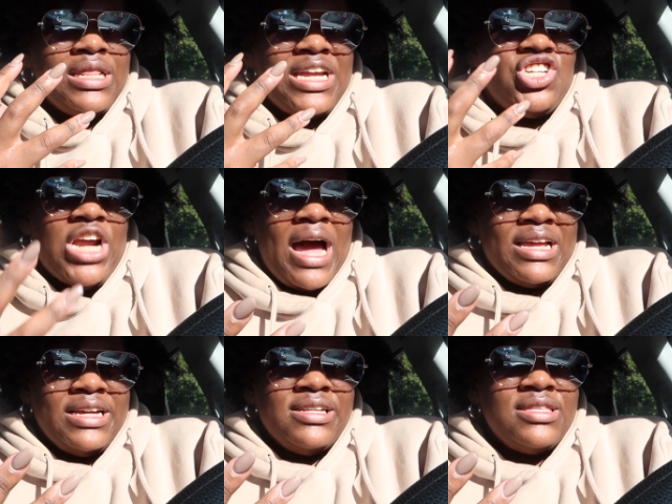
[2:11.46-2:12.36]
like,
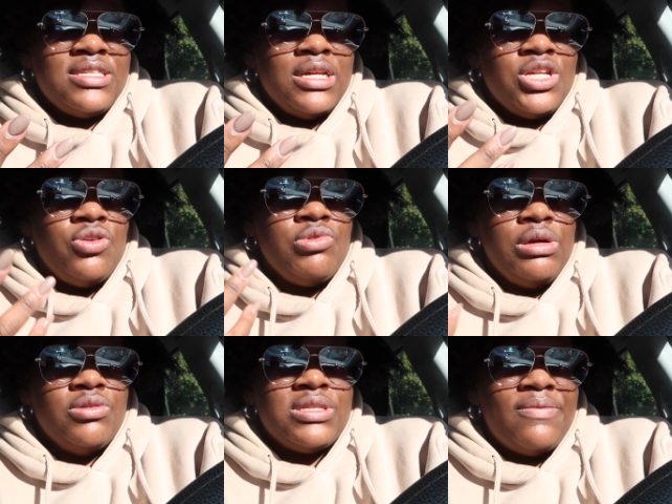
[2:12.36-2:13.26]
jackets, you
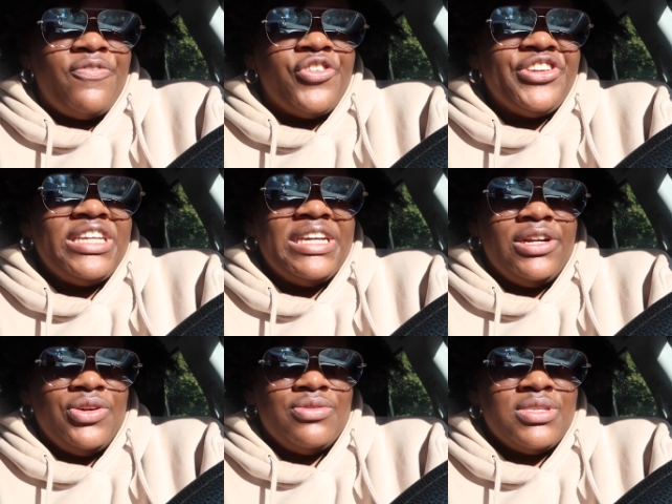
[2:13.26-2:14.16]
use them for
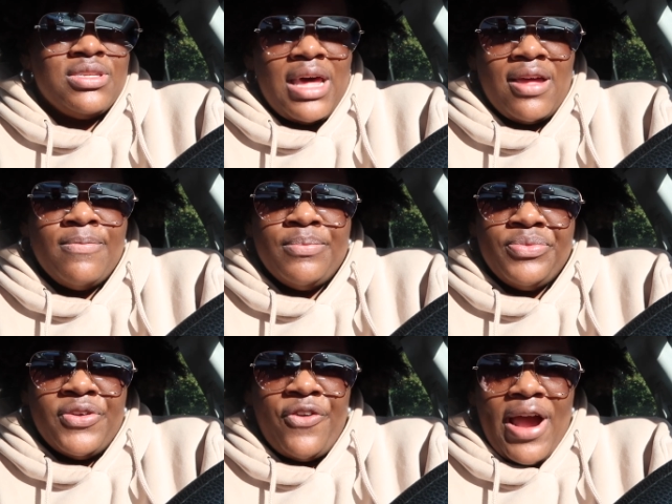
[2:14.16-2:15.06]
years, like,
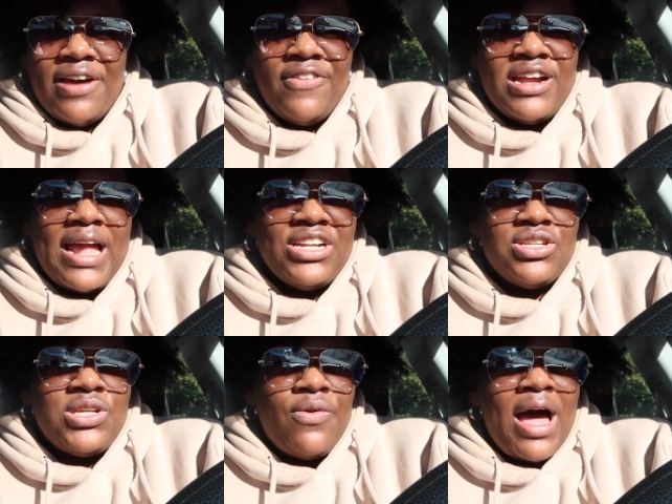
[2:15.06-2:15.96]
forever. And I
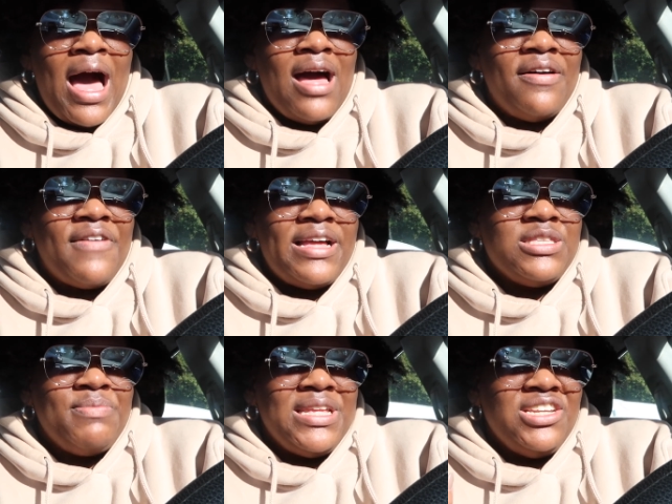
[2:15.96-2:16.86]
just don't have
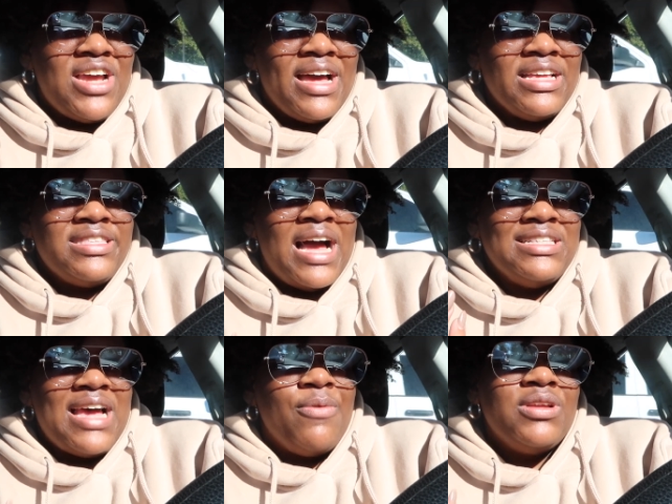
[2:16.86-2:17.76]
as many jackets
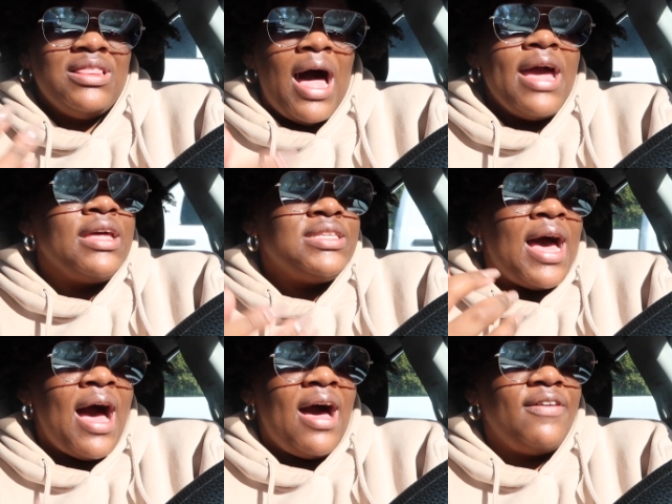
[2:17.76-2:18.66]
as I would like to
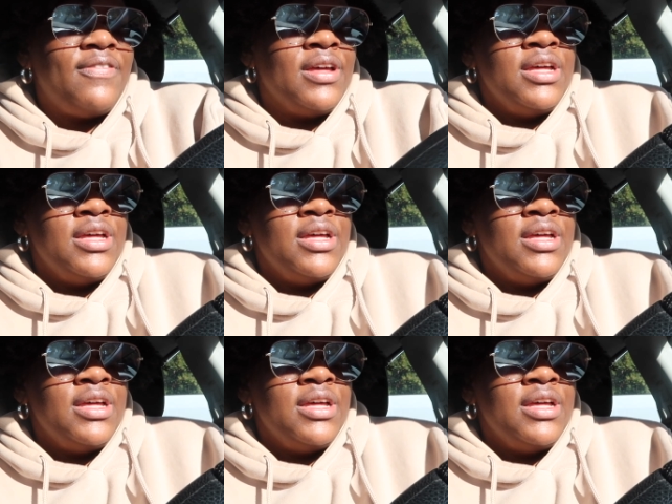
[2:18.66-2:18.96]
have.